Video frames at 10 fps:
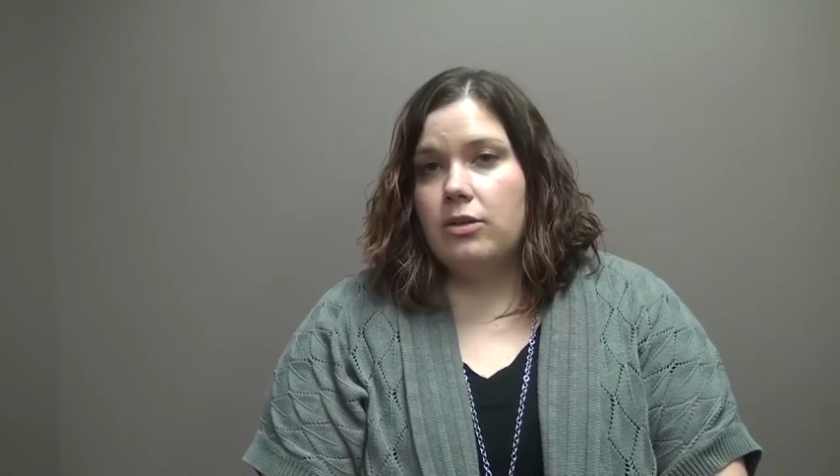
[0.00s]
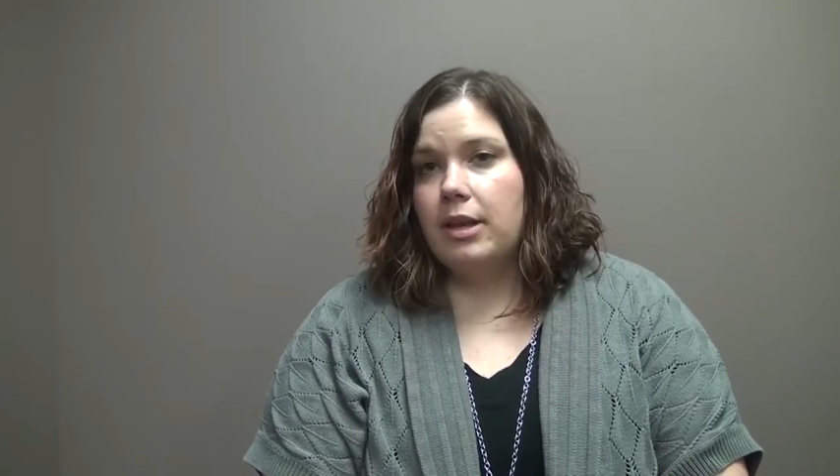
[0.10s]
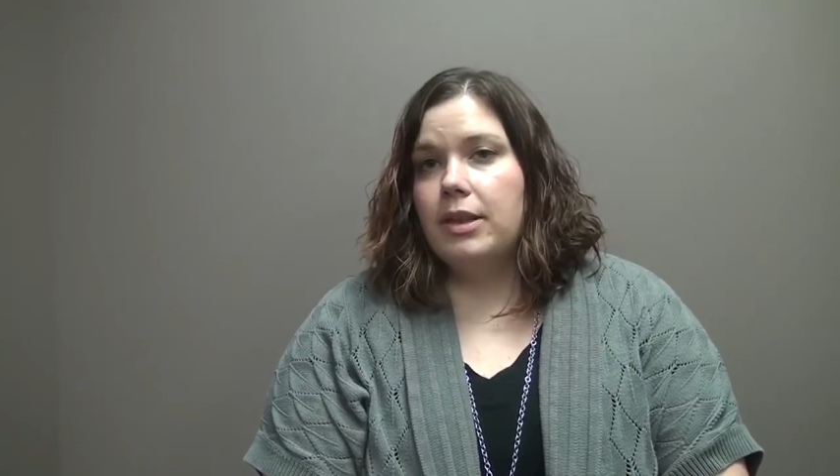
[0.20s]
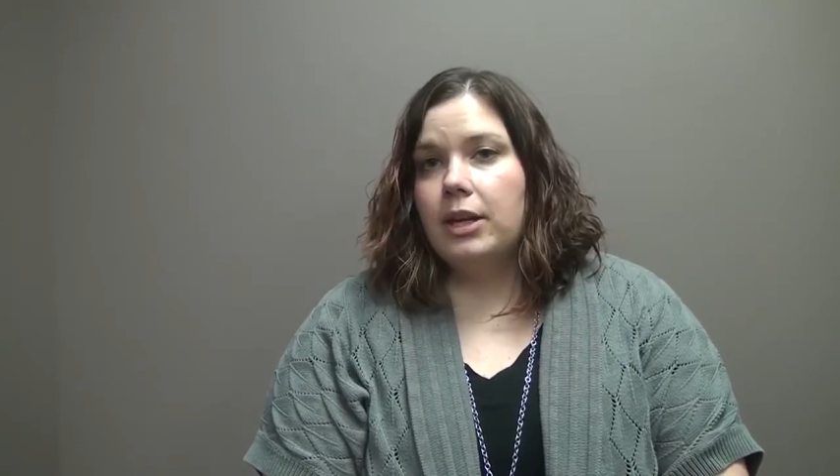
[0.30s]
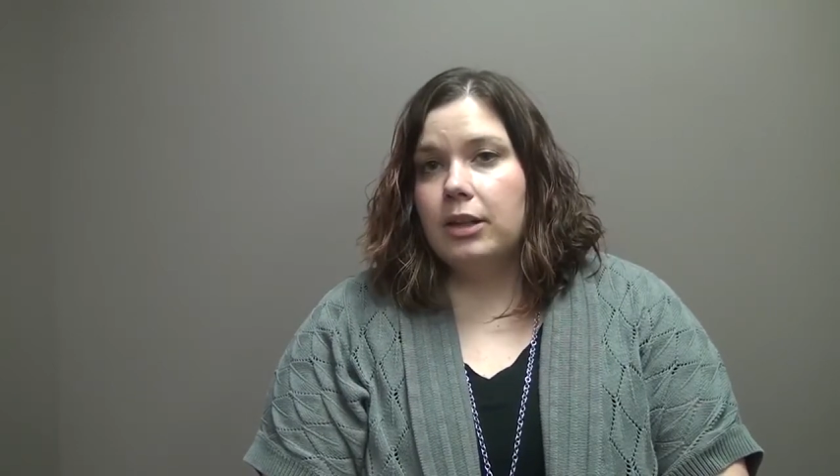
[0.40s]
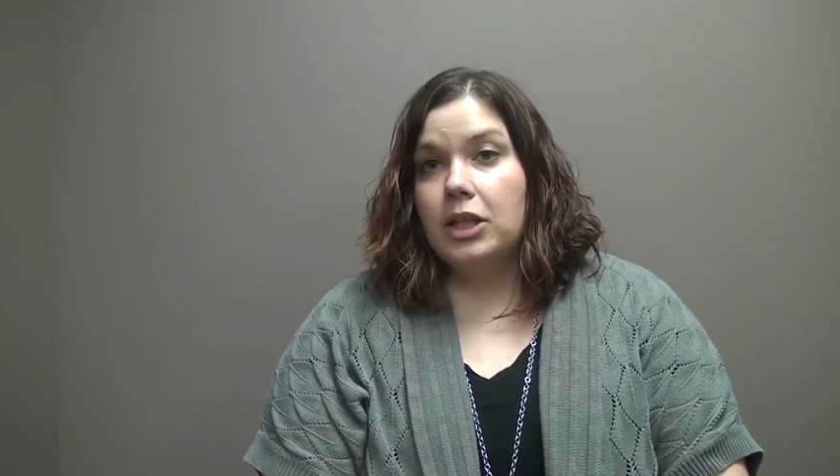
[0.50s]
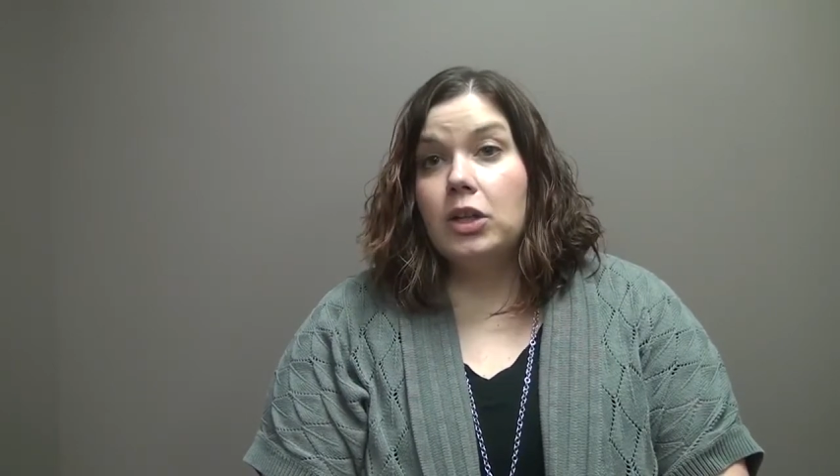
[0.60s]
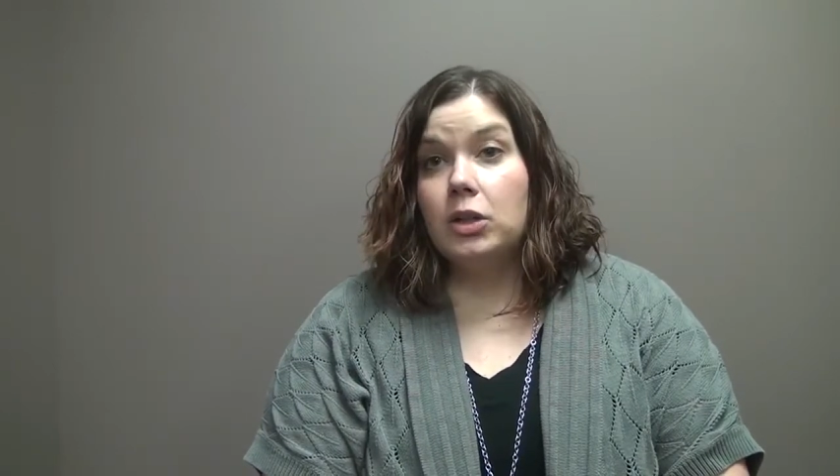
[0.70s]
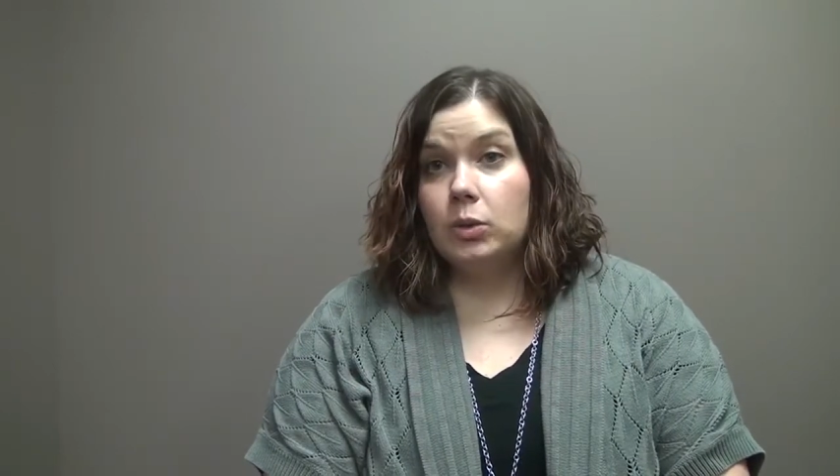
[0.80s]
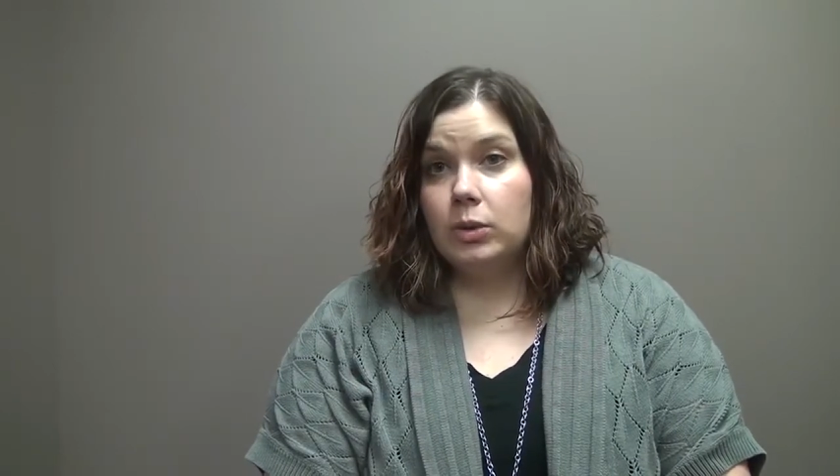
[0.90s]
that they're
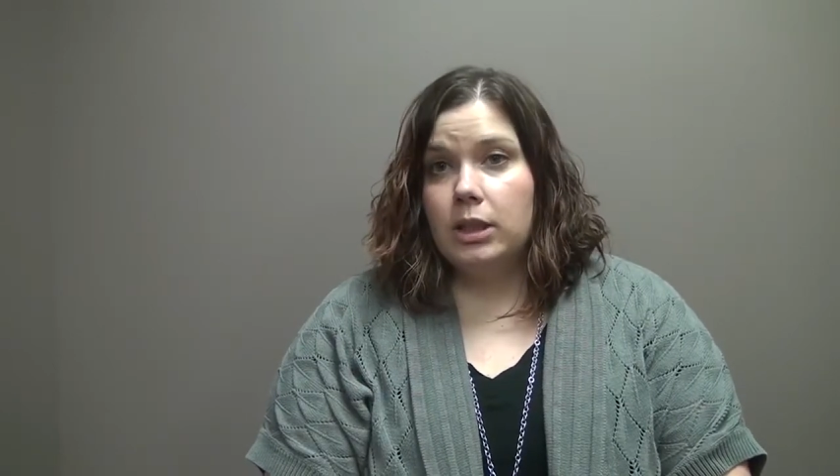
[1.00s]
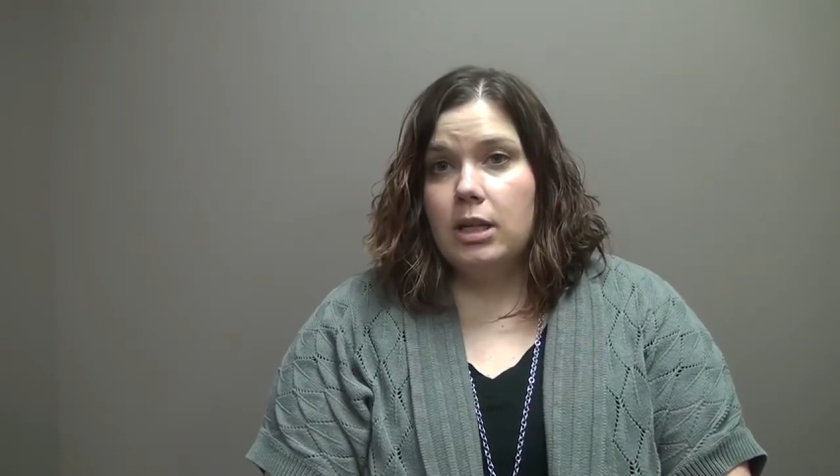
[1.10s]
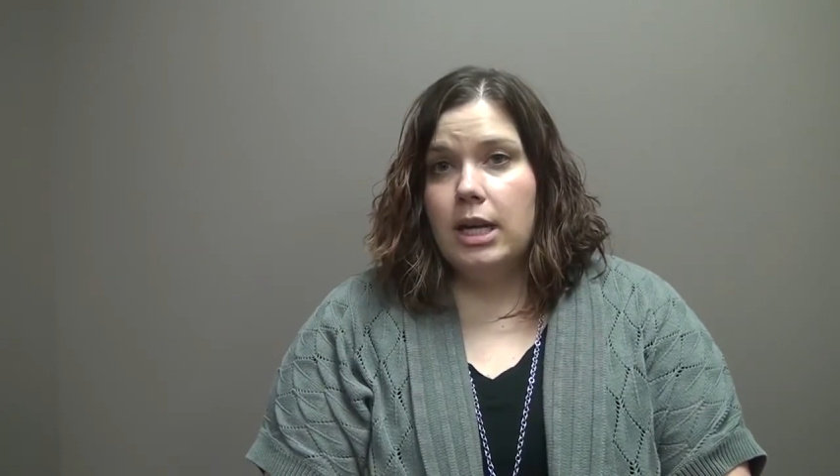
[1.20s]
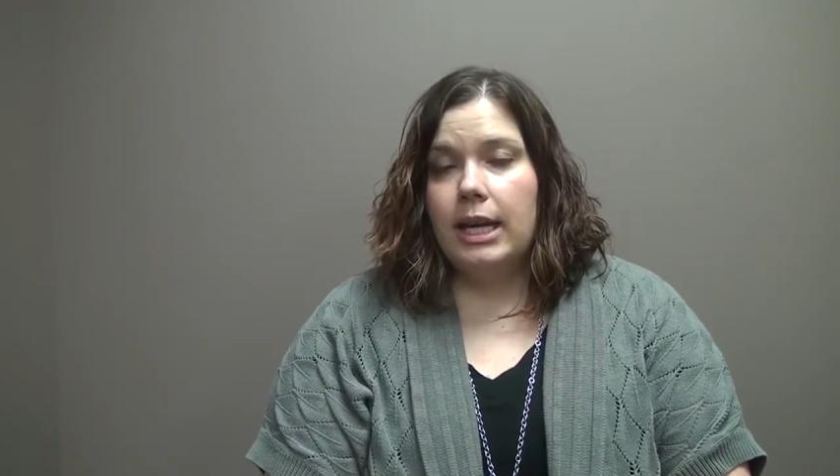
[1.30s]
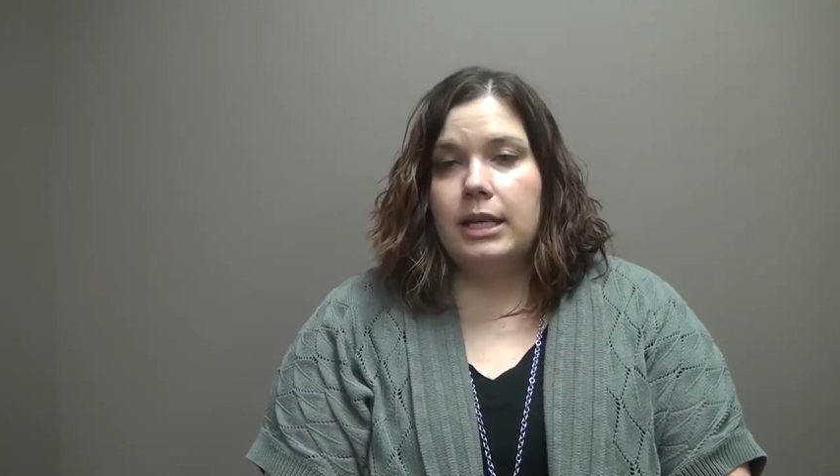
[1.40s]
included